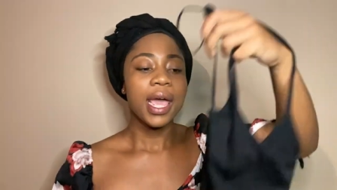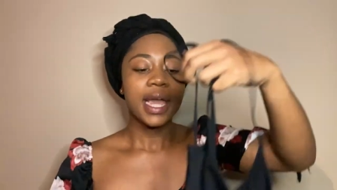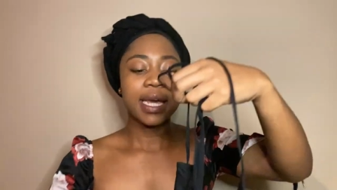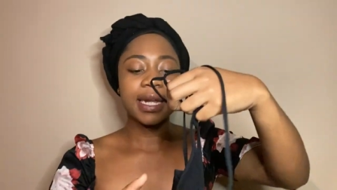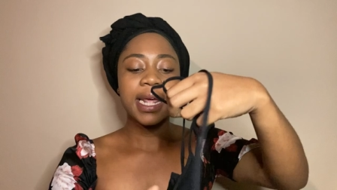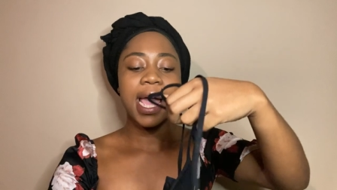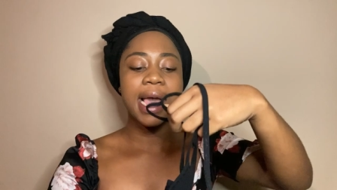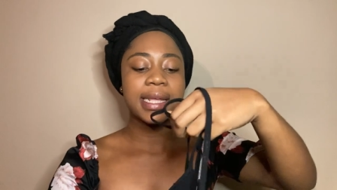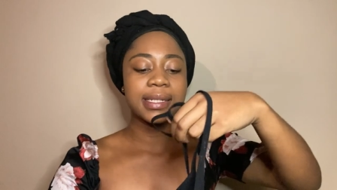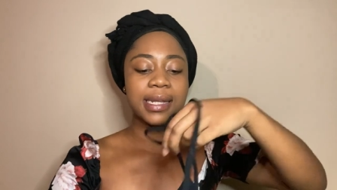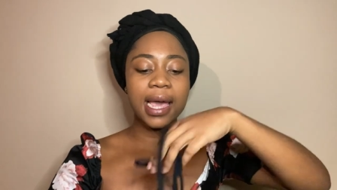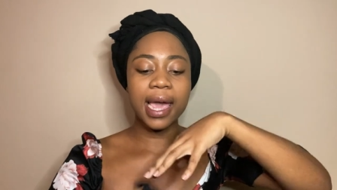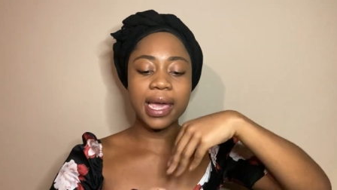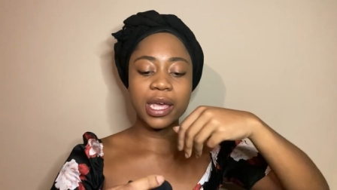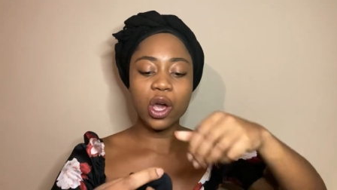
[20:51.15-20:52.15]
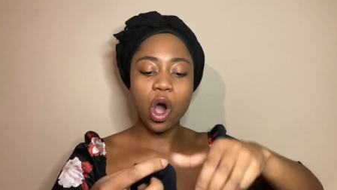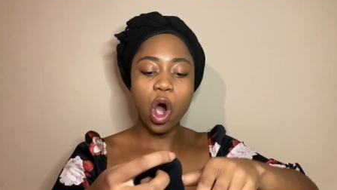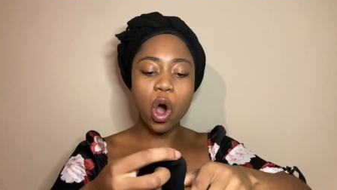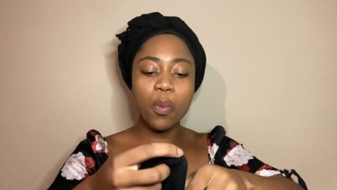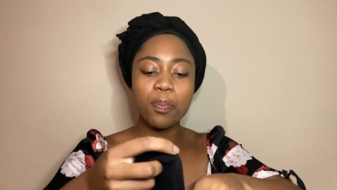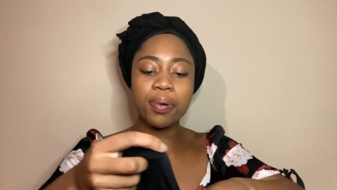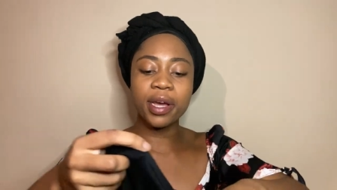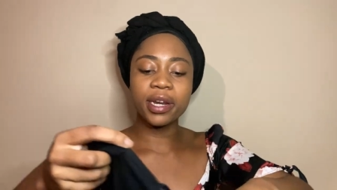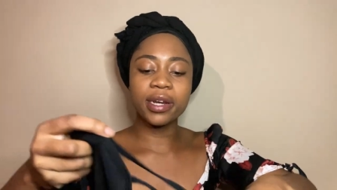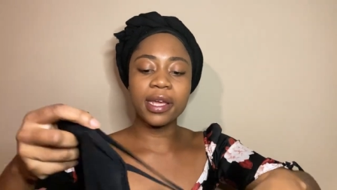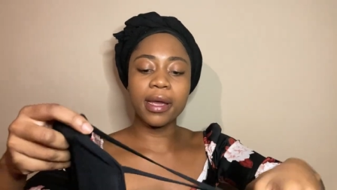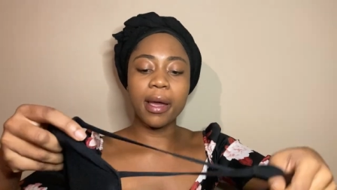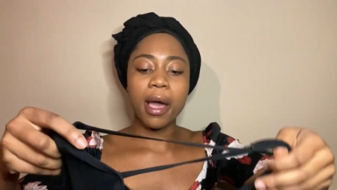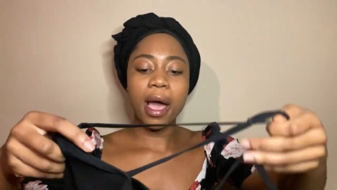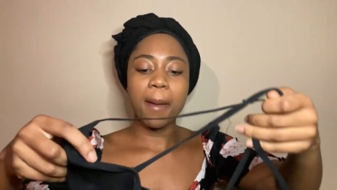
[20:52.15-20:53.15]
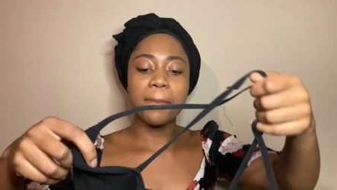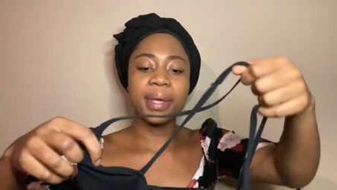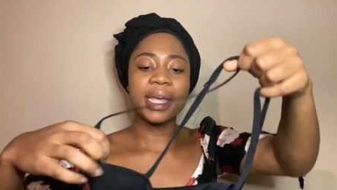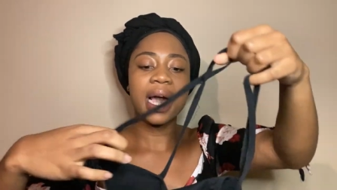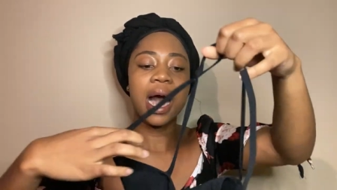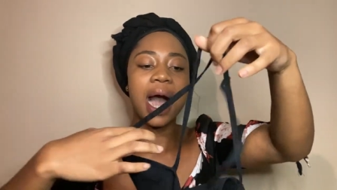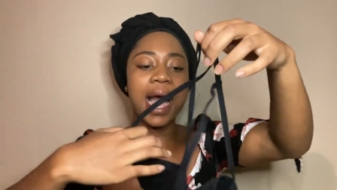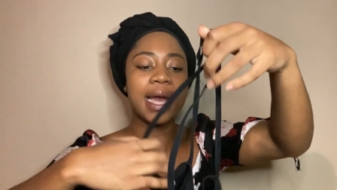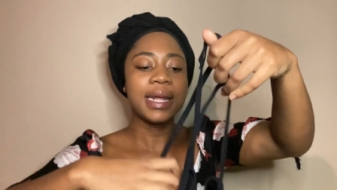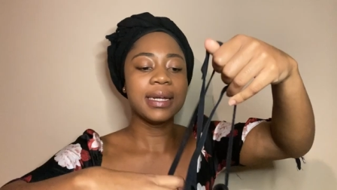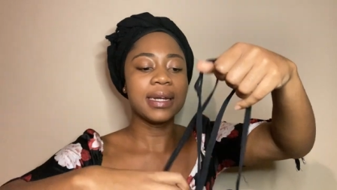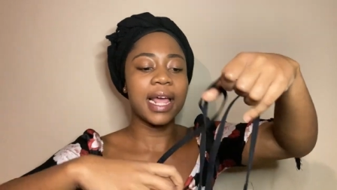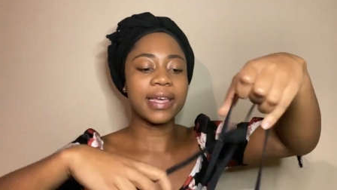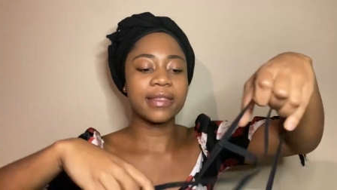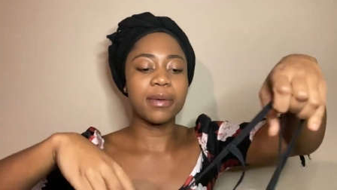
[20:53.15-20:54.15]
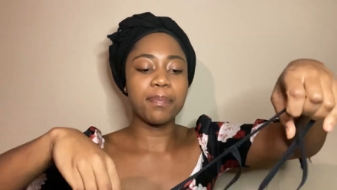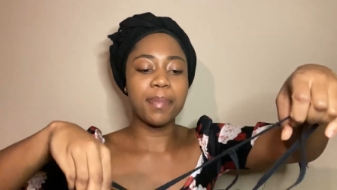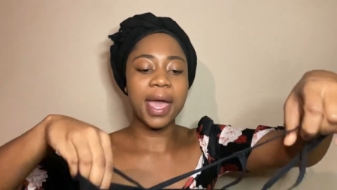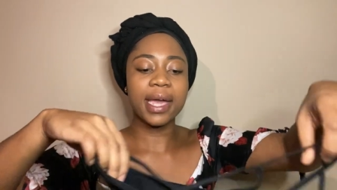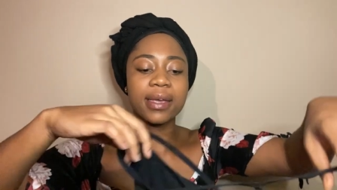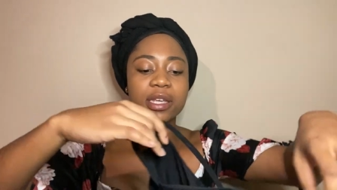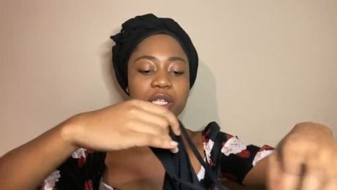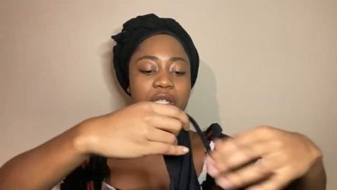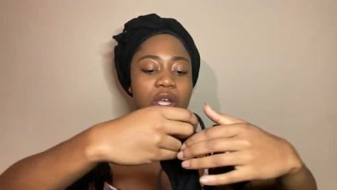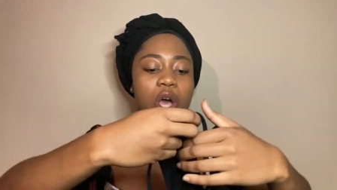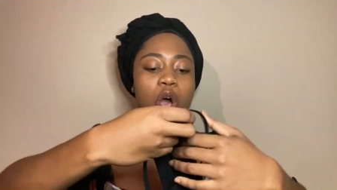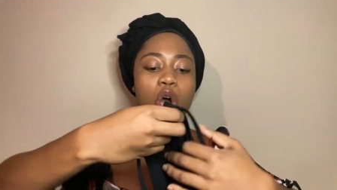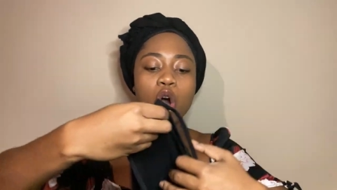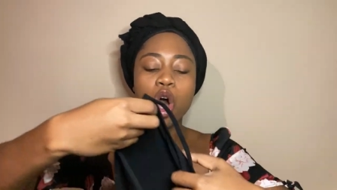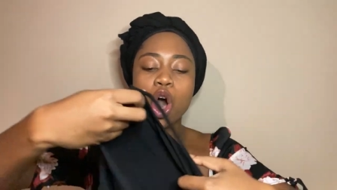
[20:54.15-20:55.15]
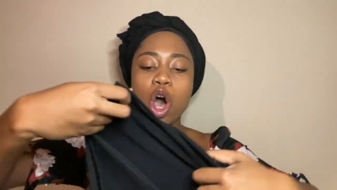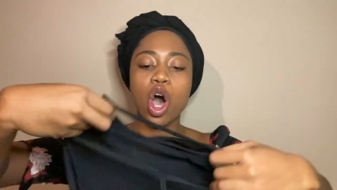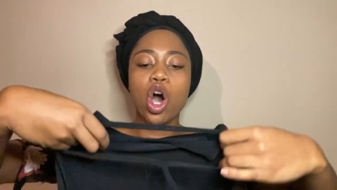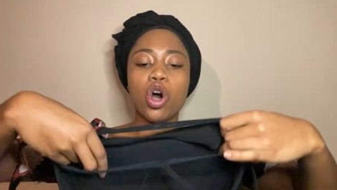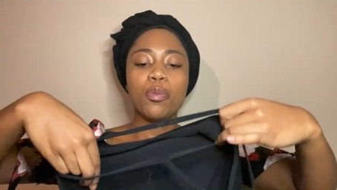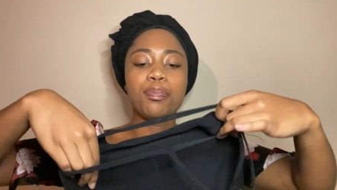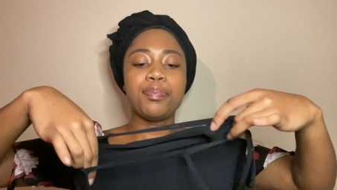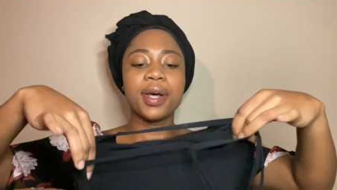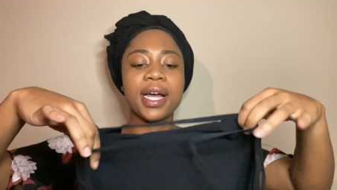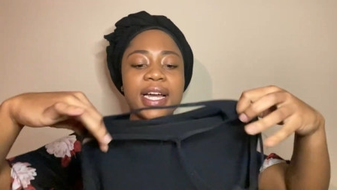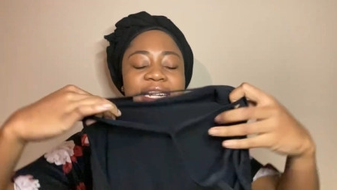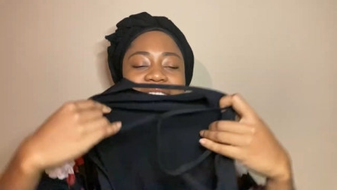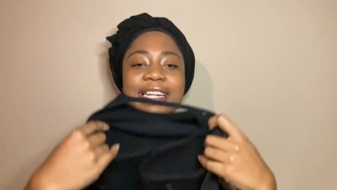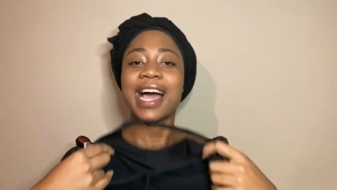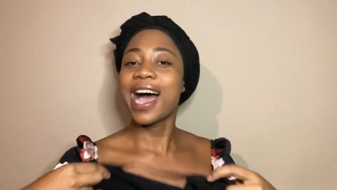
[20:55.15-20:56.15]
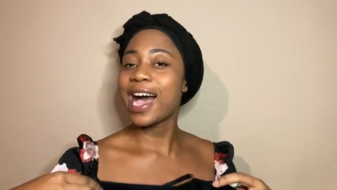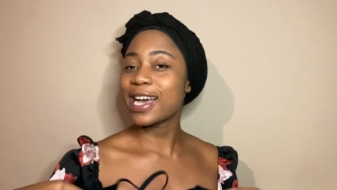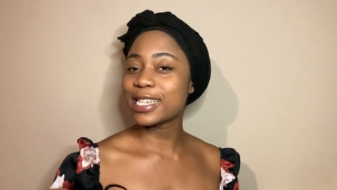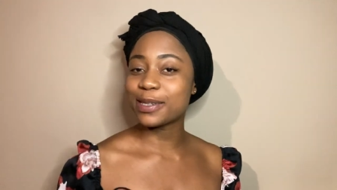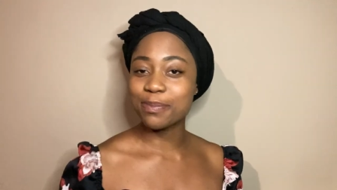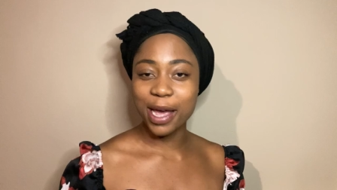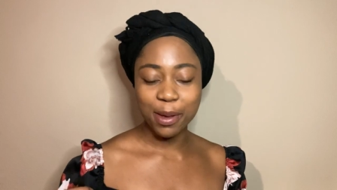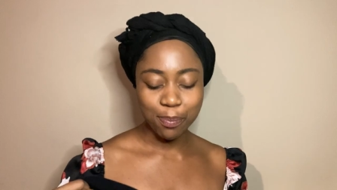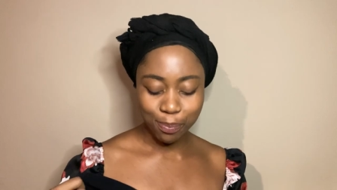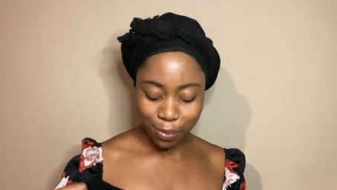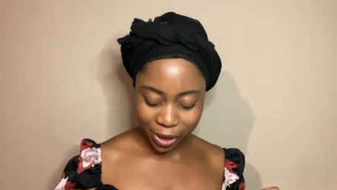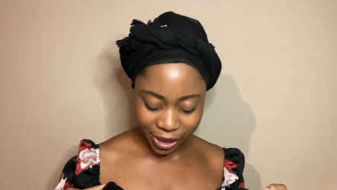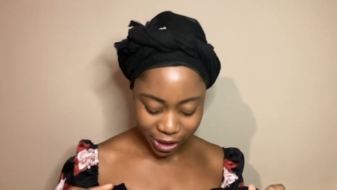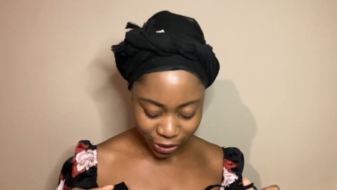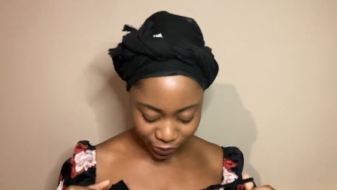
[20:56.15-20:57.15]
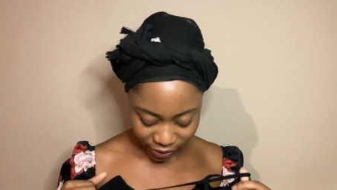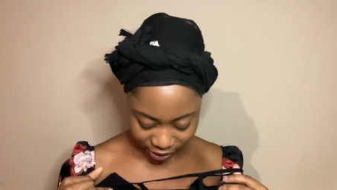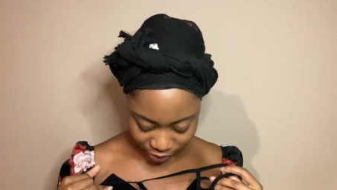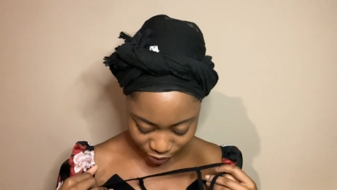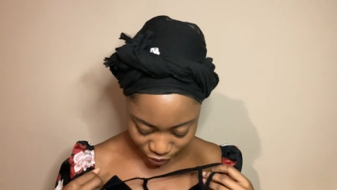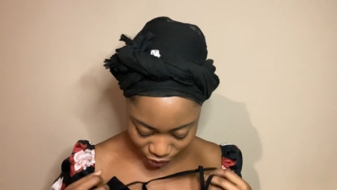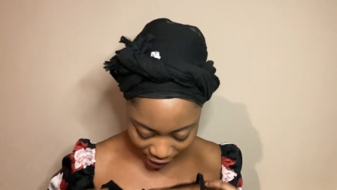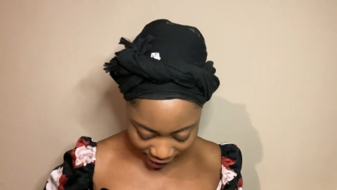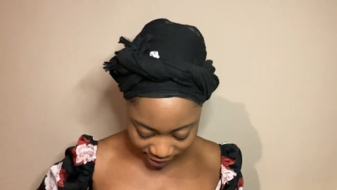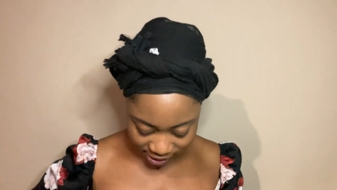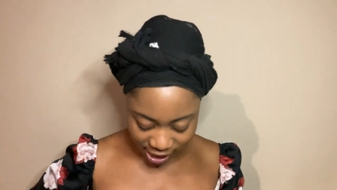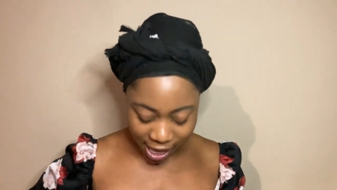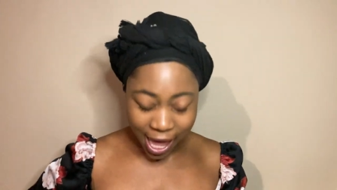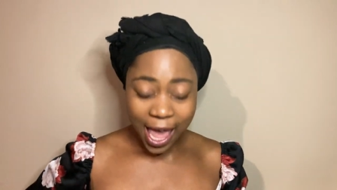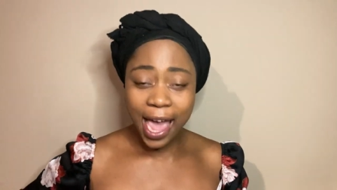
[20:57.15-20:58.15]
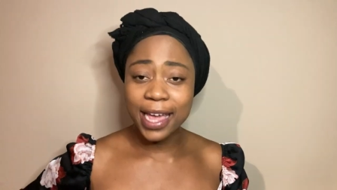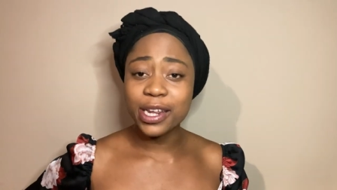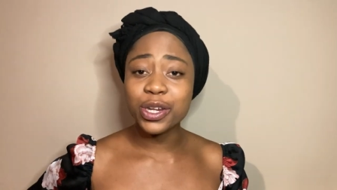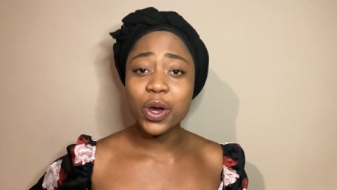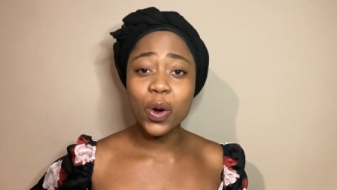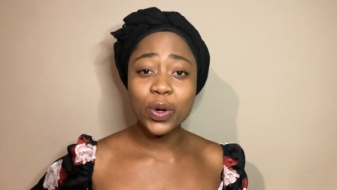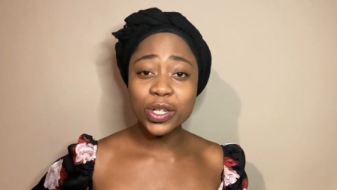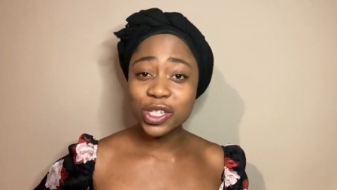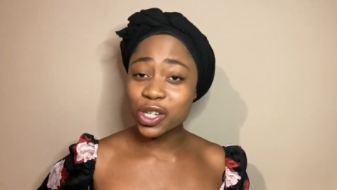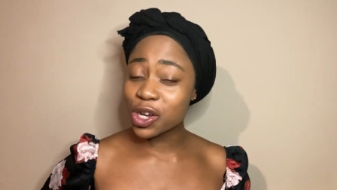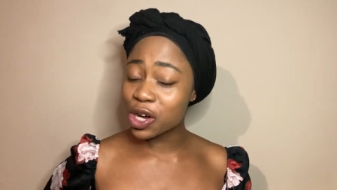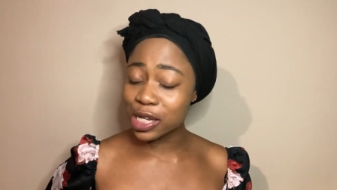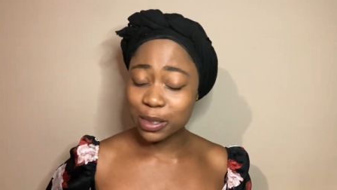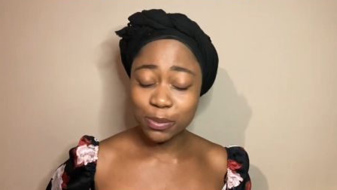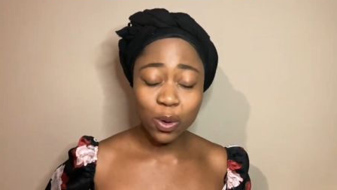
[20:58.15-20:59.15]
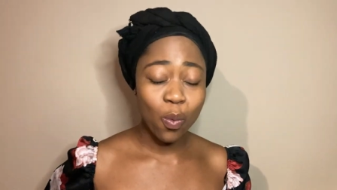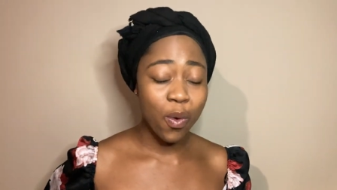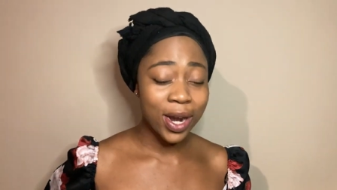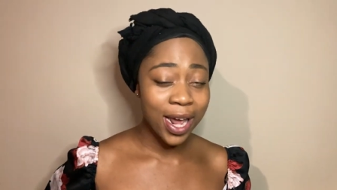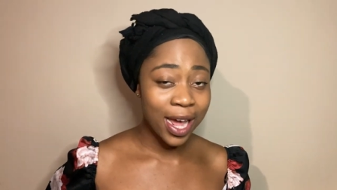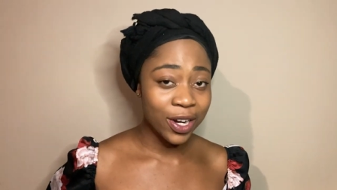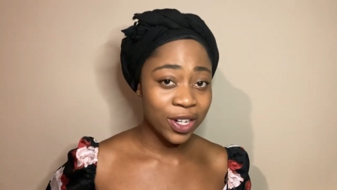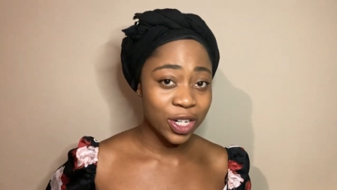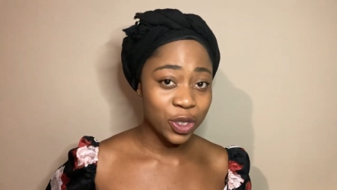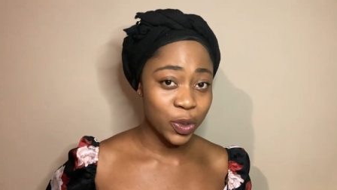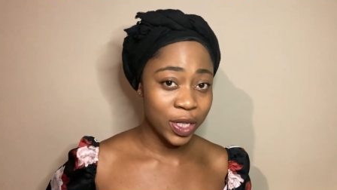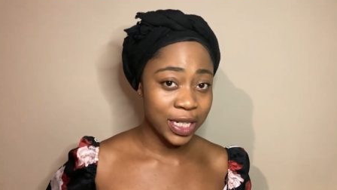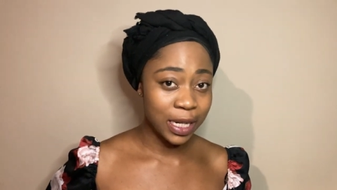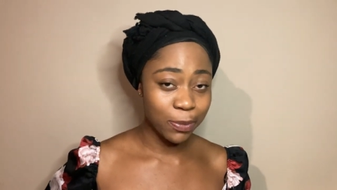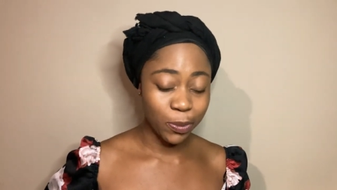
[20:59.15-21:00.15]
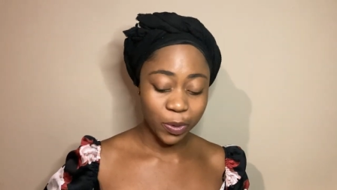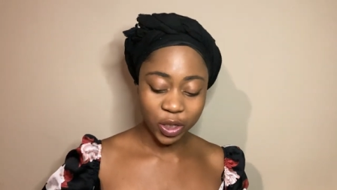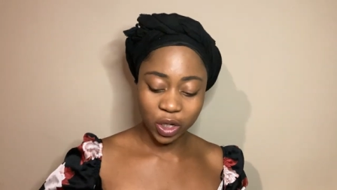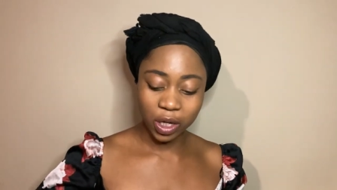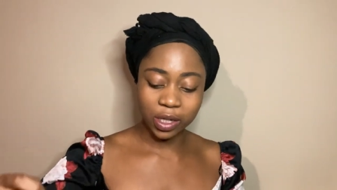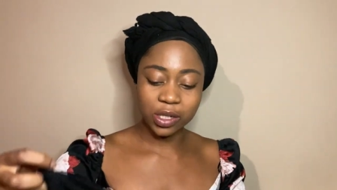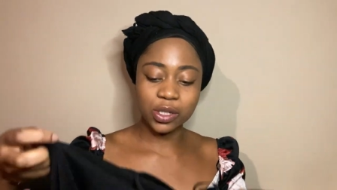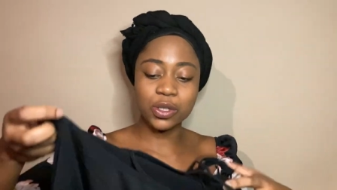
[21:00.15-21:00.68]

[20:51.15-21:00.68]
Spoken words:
It has a opening behind, like the back is open. It hugs my body really right, and it only cost me 120 Namibian dollars.